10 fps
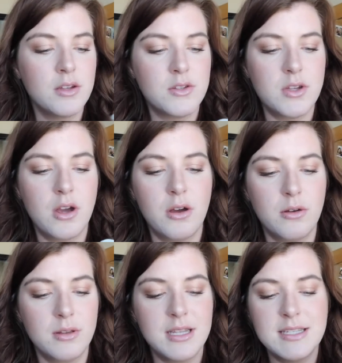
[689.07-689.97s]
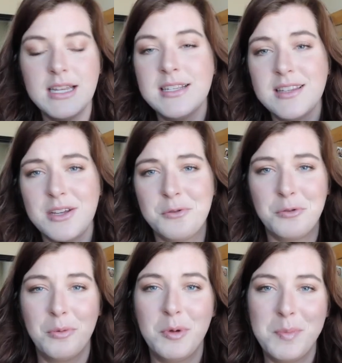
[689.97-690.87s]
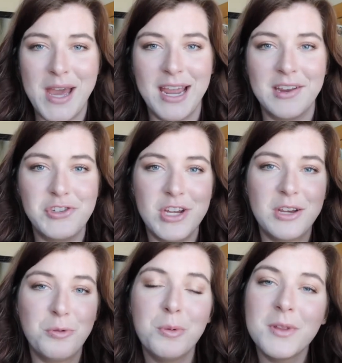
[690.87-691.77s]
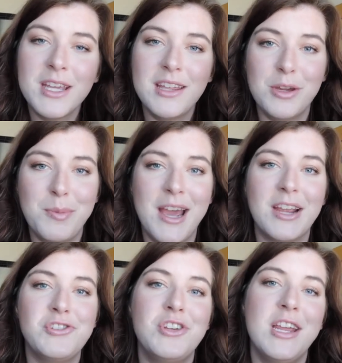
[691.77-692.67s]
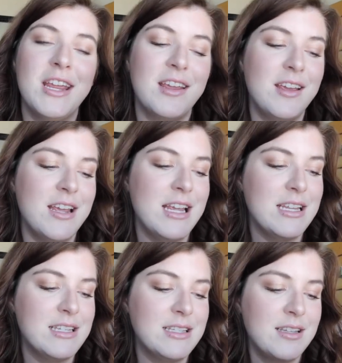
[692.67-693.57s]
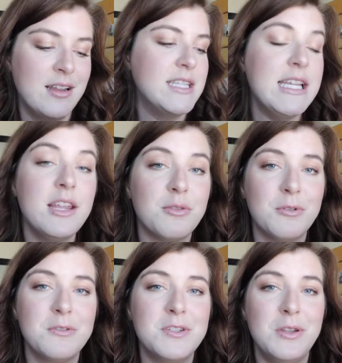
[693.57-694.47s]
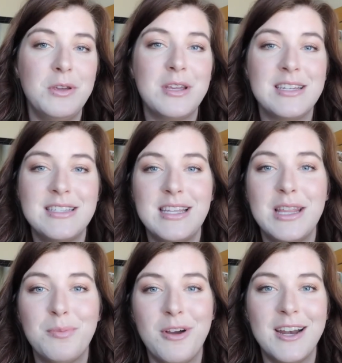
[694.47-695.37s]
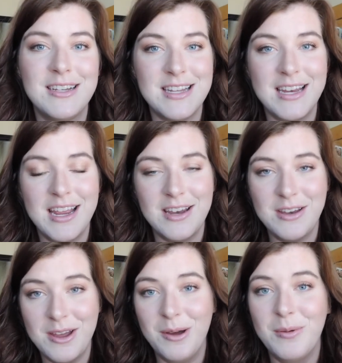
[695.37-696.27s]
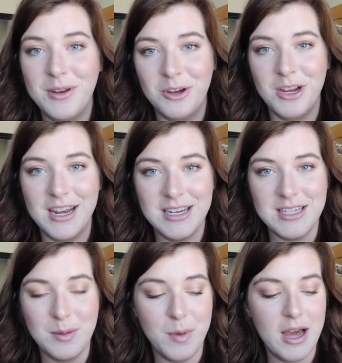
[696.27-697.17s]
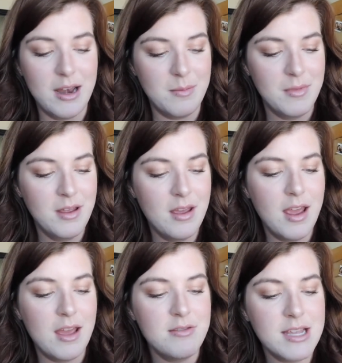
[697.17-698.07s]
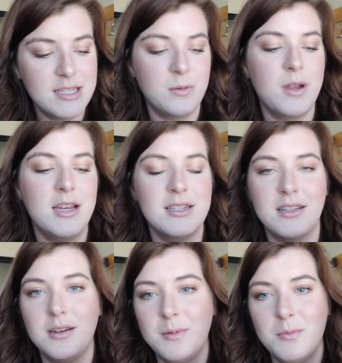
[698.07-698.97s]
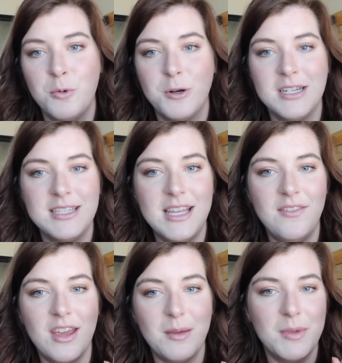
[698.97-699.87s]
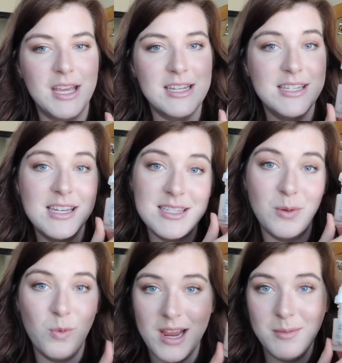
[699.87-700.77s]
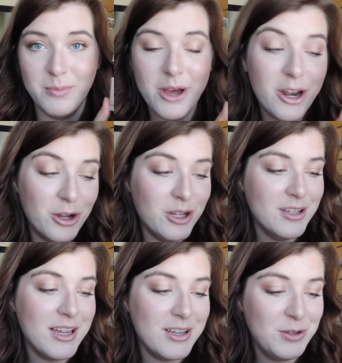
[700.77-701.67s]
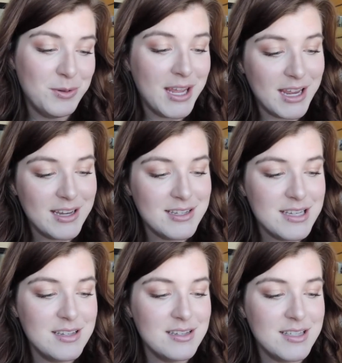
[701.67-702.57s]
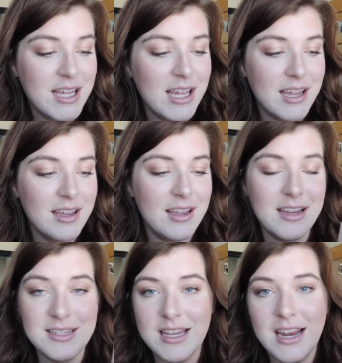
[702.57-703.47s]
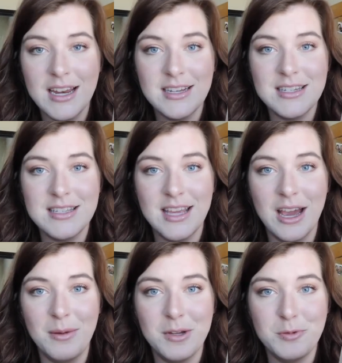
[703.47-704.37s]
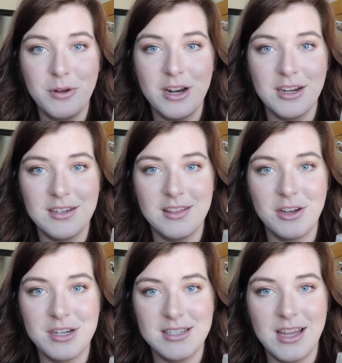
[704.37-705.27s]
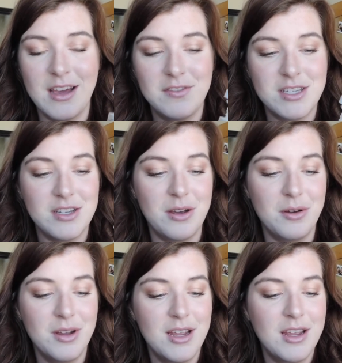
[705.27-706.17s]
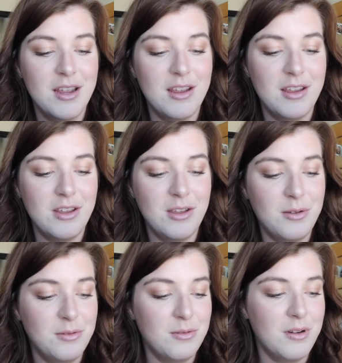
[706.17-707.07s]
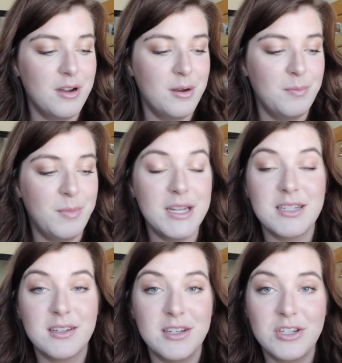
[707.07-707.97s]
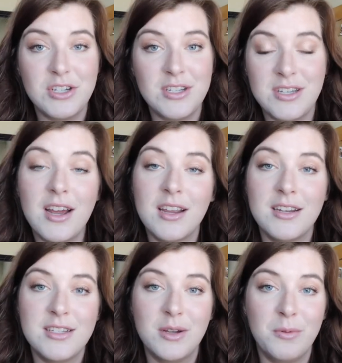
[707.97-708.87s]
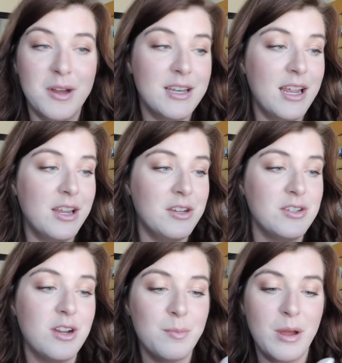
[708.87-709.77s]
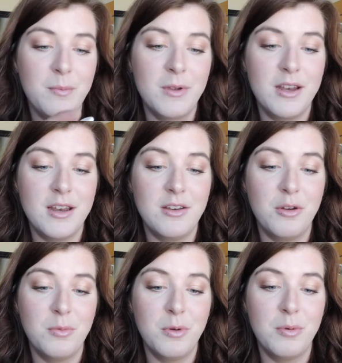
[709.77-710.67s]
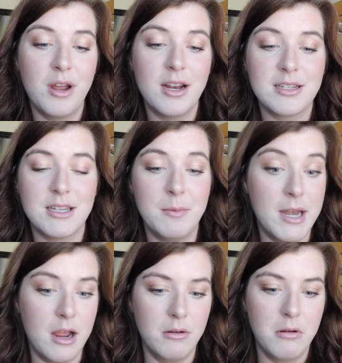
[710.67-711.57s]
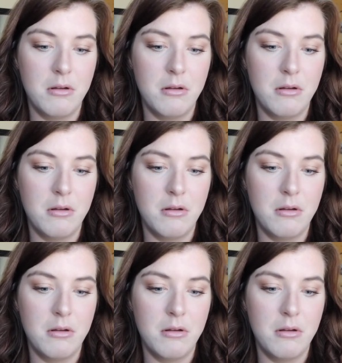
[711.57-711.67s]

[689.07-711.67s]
So this isn't their normal packaging. Normally their packaging is see-through so you can see the product in it and know when you're getting to the bottom. And this one is a little bit more deceiving because it is a white bottle and you can't see inside it to see how much product there is left. So you are basically just stuck until one day you start pumping and no more products coming out.